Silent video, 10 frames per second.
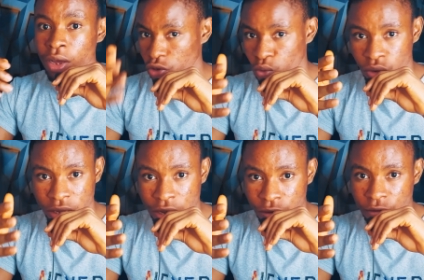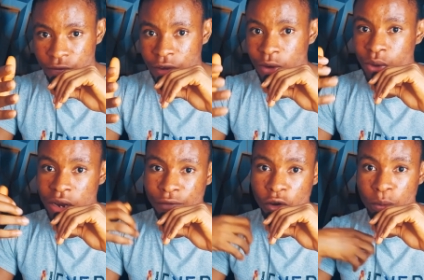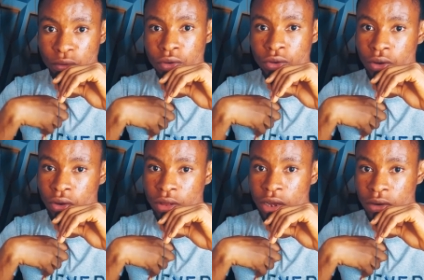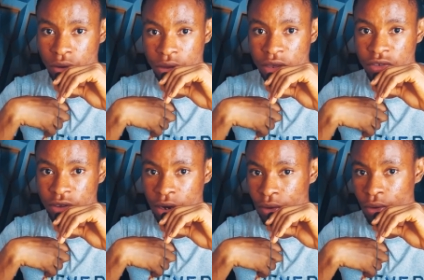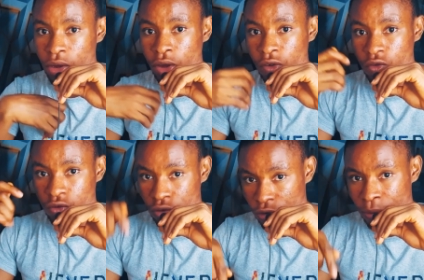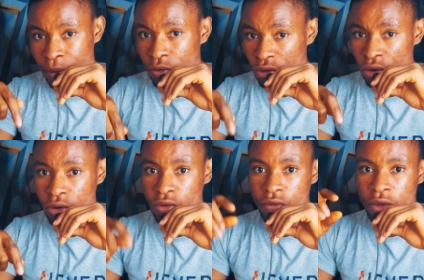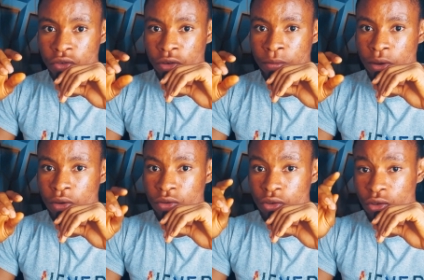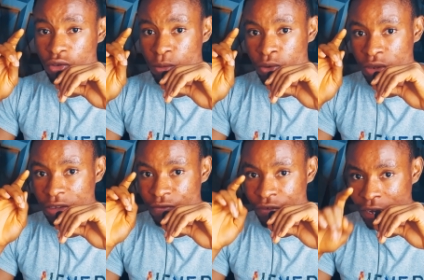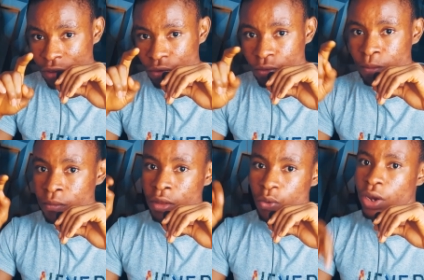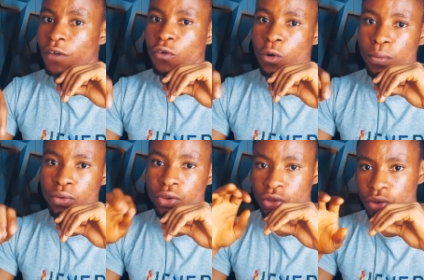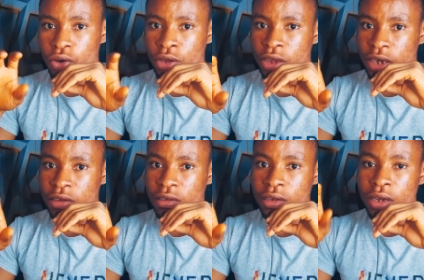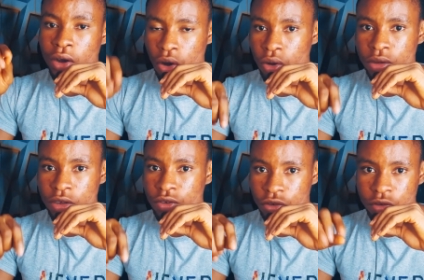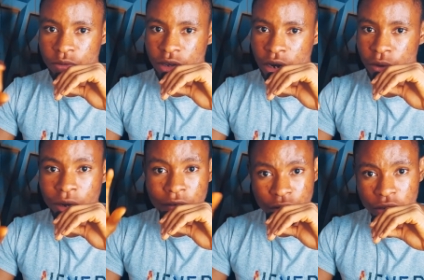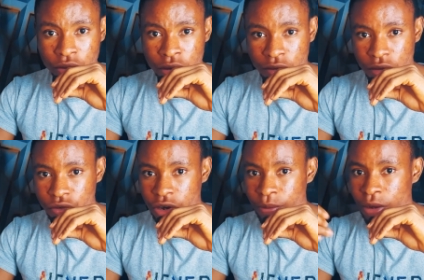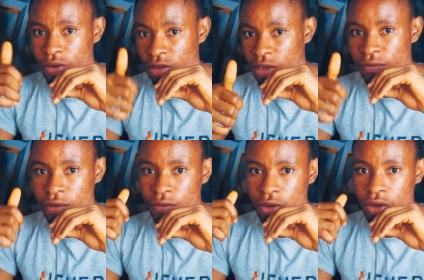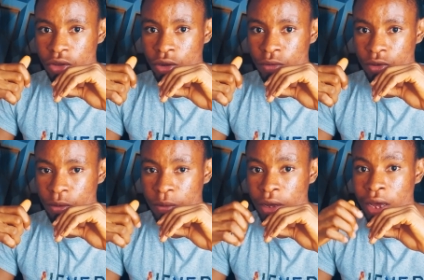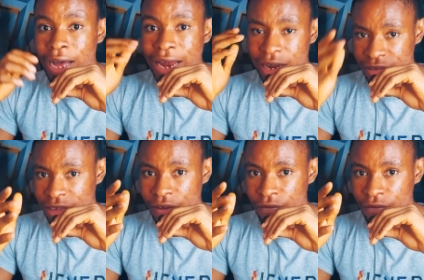You won't get notified whenever I upload new content on this channel, so remember to turn on the notification bell so YouTube will notify you whenever I upload new content on this YouTube channel. And if you're a returning subscriber, just give the video a thumbs up and let's dive